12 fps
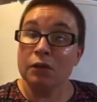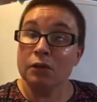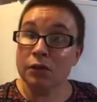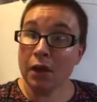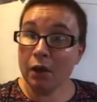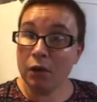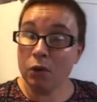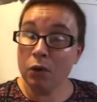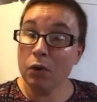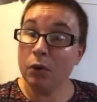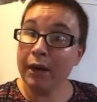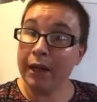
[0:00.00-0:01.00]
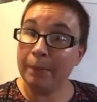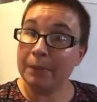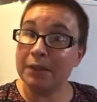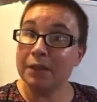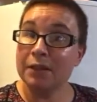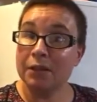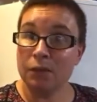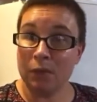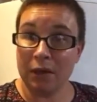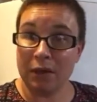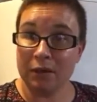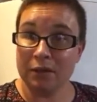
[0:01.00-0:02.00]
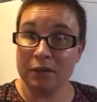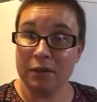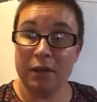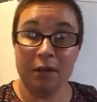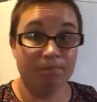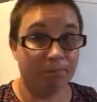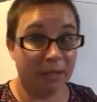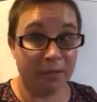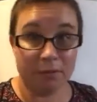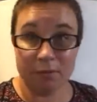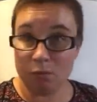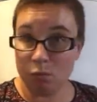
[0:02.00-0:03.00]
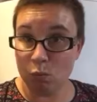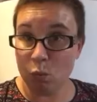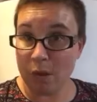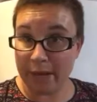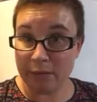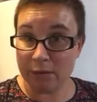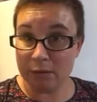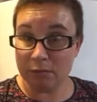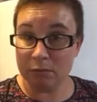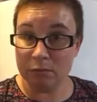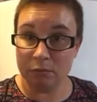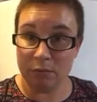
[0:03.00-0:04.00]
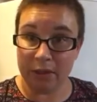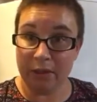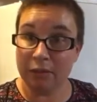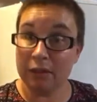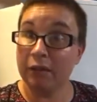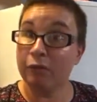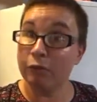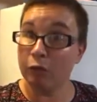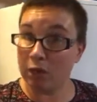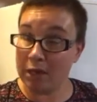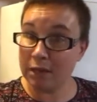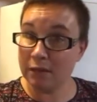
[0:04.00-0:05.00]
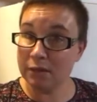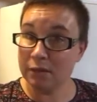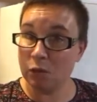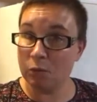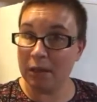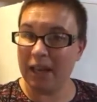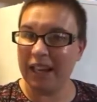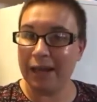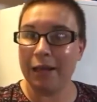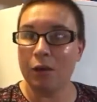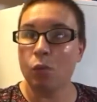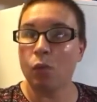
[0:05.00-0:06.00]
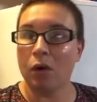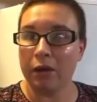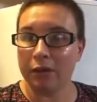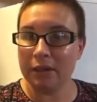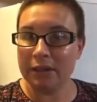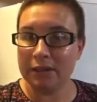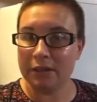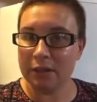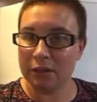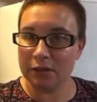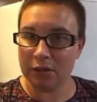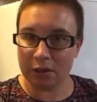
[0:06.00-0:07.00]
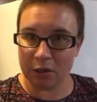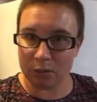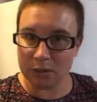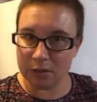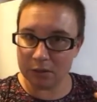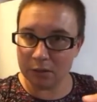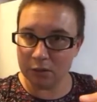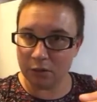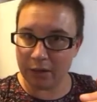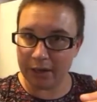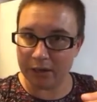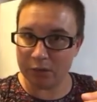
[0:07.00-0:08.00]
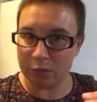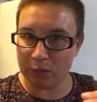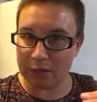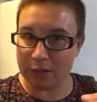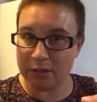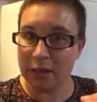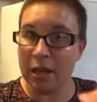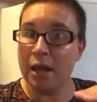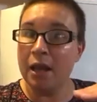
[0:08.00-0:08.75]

So what happens is these rocks get wet, right? They freeze, so meaning any water that's in there is gonna go into the little cracks, freeze.